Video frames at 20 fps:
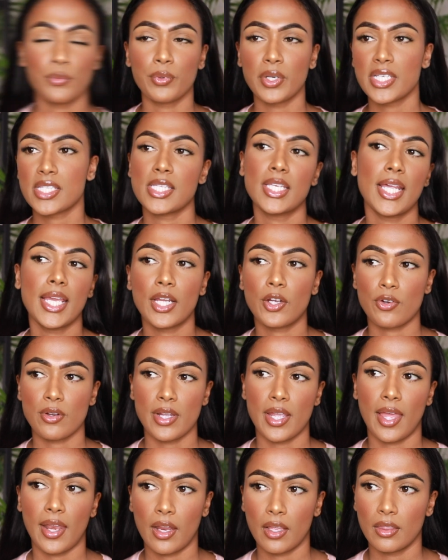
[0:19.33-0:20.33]
reason I
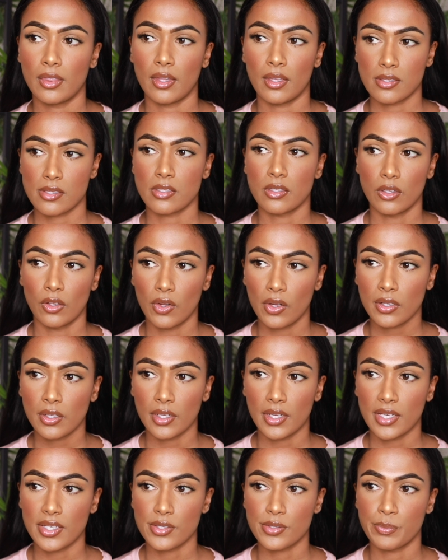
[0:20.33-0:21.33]
created this look
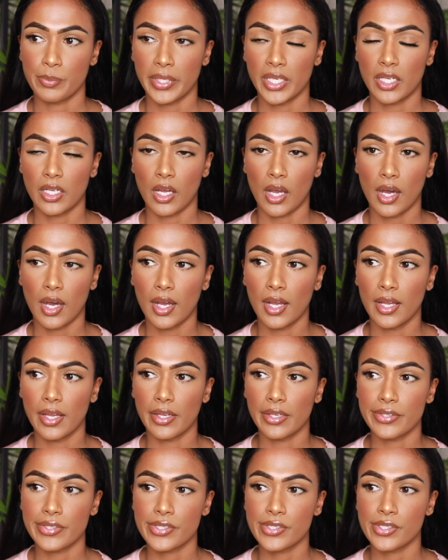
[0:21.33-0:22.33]
is
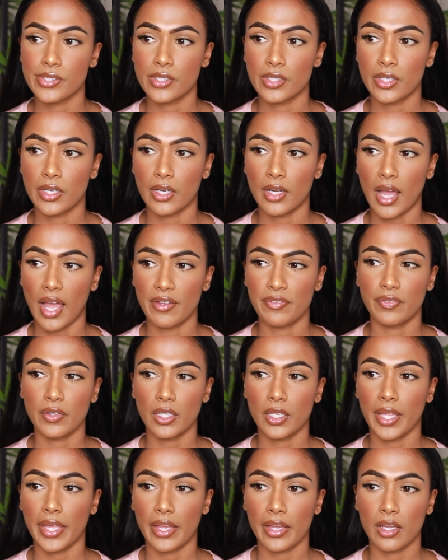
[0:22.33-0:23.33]
because I feel
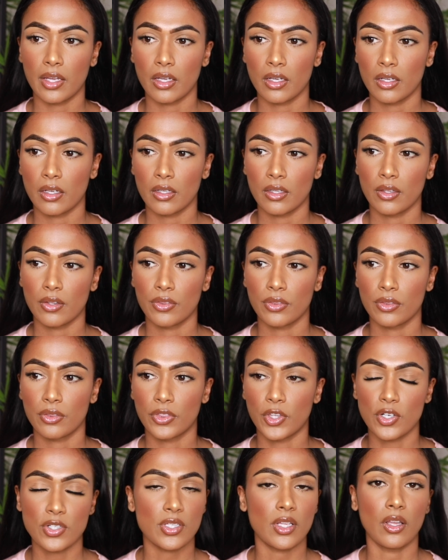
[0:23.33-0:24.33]
like
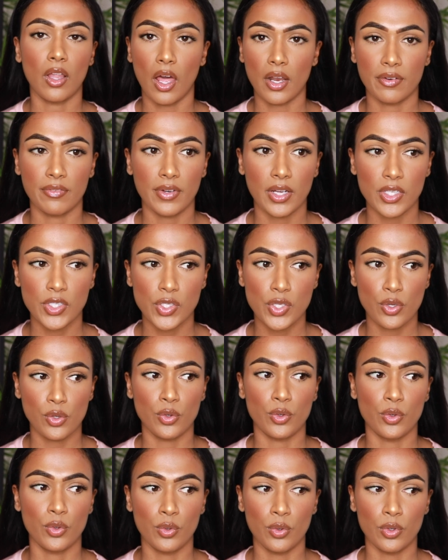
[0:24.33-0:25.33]
there's a lot of us
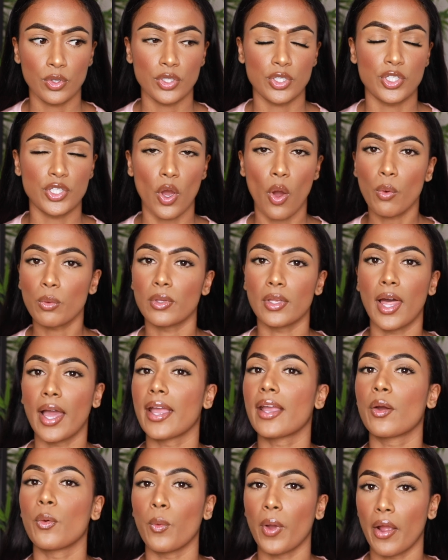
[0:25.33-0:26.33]
who don't
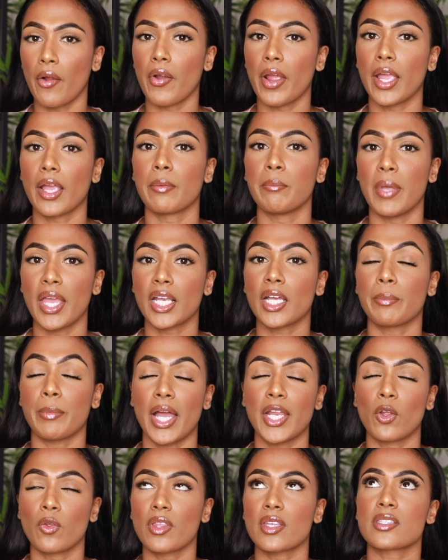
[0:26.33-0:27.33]
like wearing makeup. I
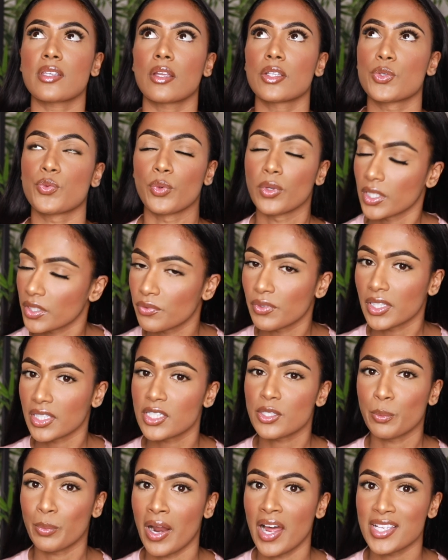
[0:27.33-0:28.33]
know that sounds really
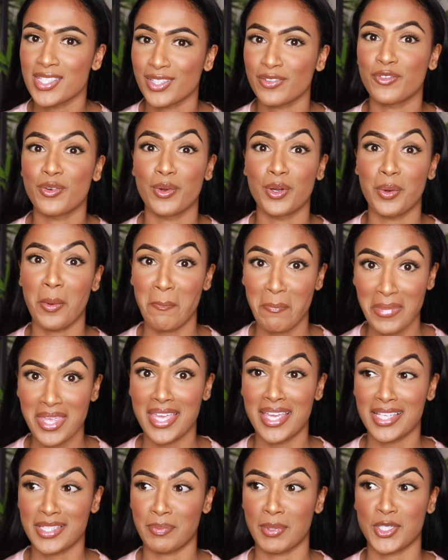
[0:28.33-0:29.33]
surprising for
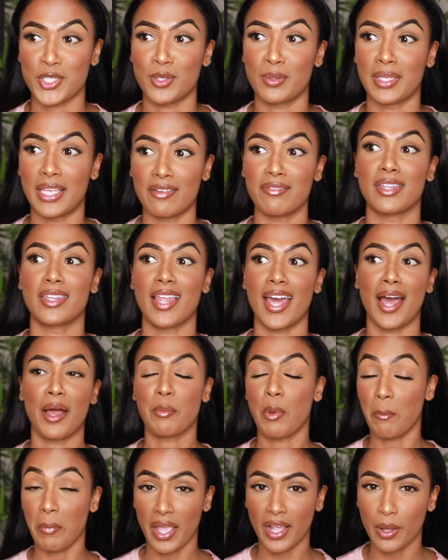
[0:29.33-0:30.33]
me, especially given that
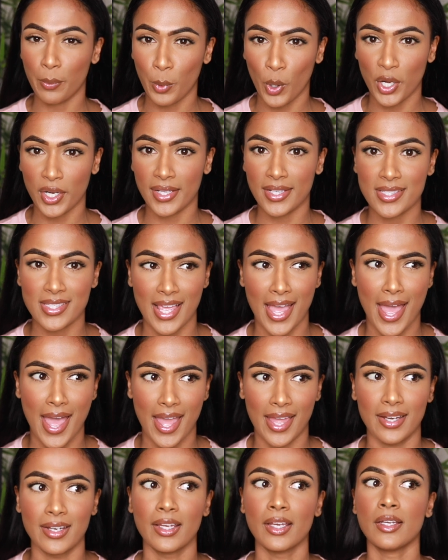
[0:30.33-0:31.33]
I'm a makeup artist
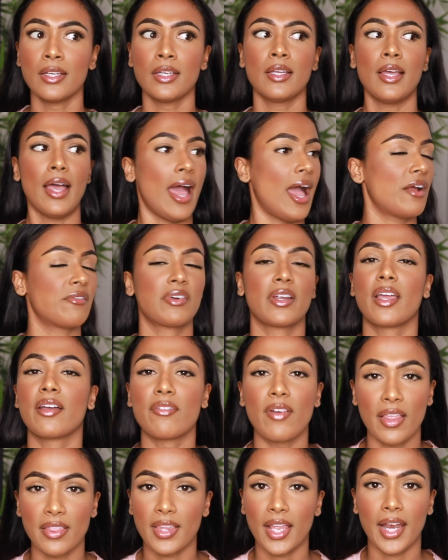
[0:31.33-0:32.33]
and every
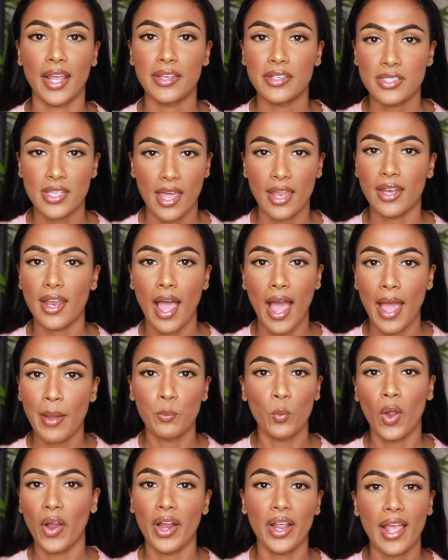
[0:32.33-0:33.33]
event that I attend, I'm
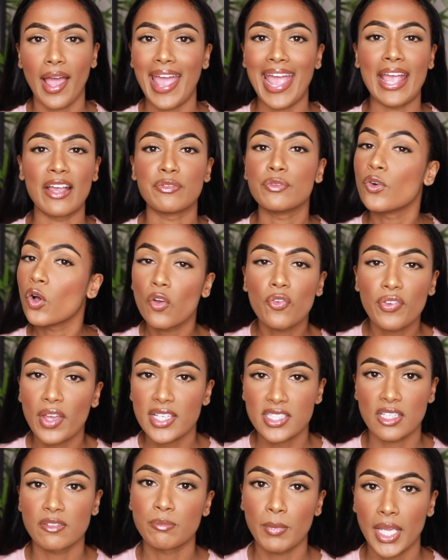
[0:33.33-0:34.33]
wearing a full
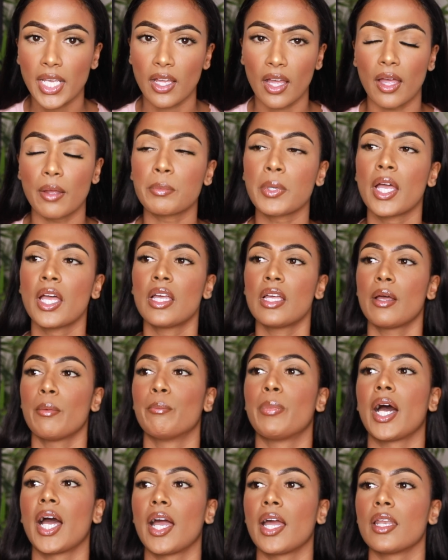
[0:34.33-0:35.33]
face of makeup.
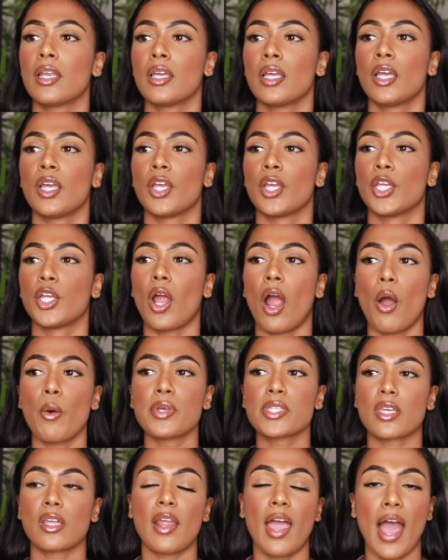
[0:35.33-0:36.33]
But you're
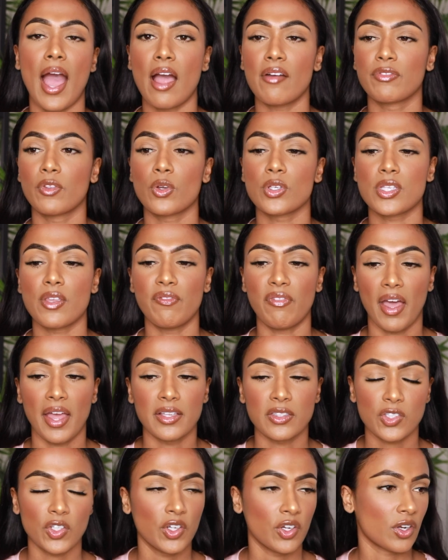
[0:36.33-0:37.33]
always gonna have those
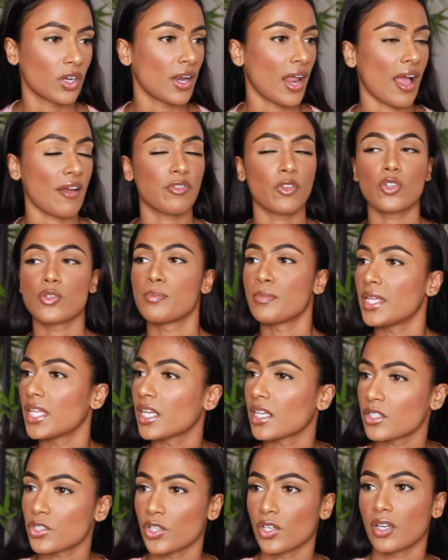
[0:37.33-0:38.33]
events, or you're gonna have those
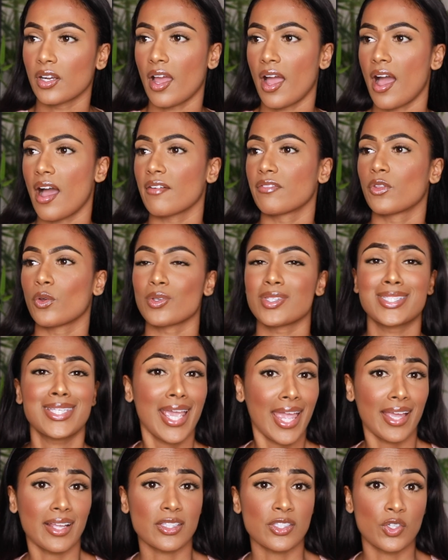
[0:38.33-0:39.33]
meetings, or you're gonna have those
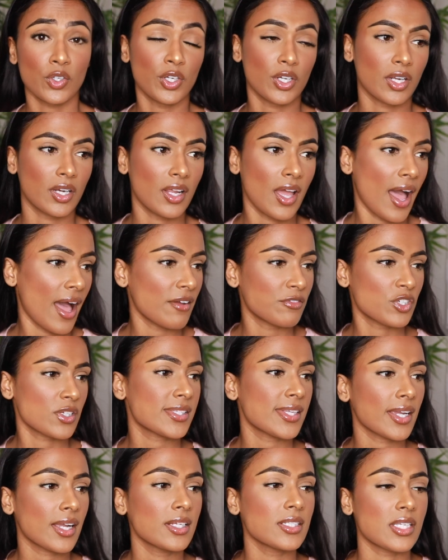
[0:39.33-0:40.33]
dates, or you're gonna have just
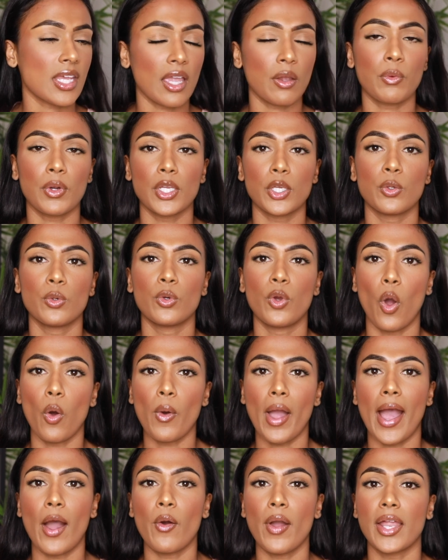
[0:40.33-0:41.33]
like a day where you go
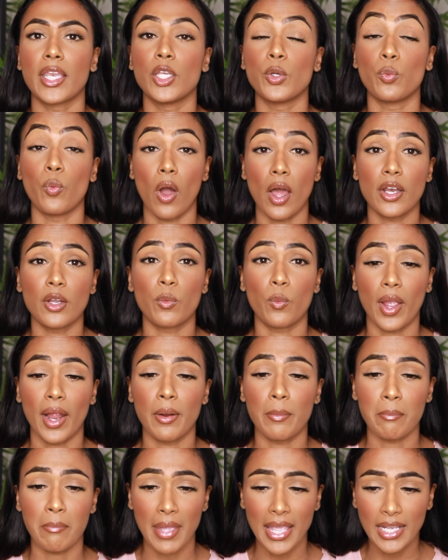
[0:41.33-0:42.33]
out and you wanna
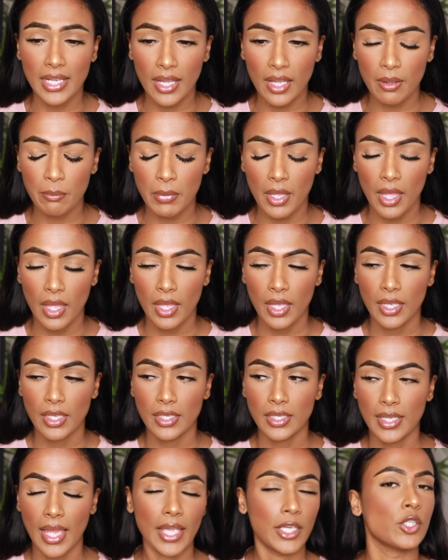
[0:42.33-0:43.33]
wear makeup,
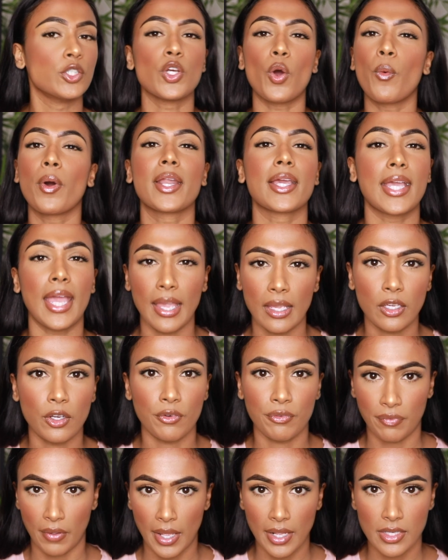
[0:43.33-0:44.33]
yet you don't wanna cake your
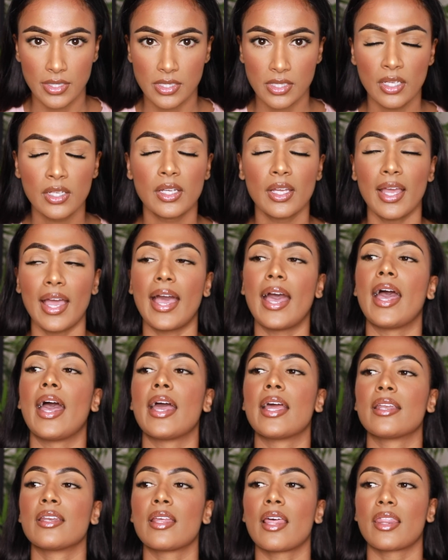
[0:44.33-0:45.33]
face.
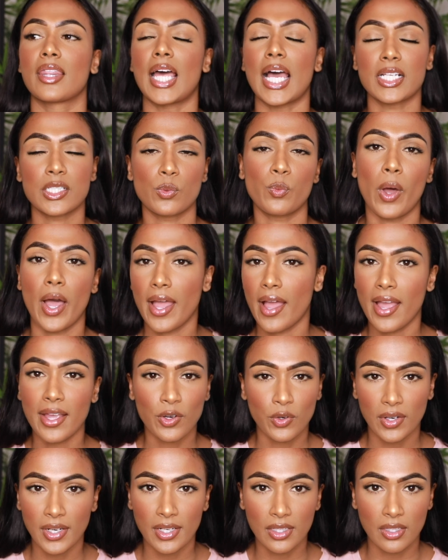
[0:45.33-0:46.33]
And that's why I
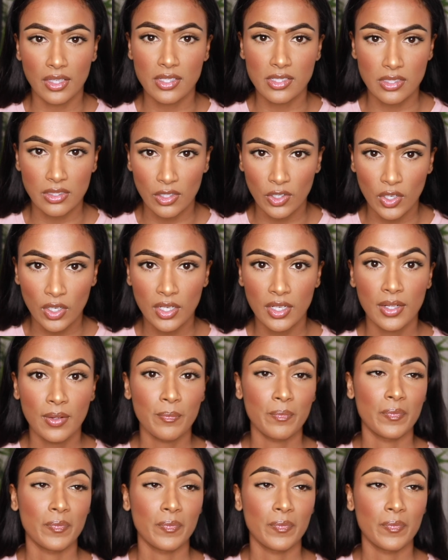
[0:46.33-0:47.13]
created this look.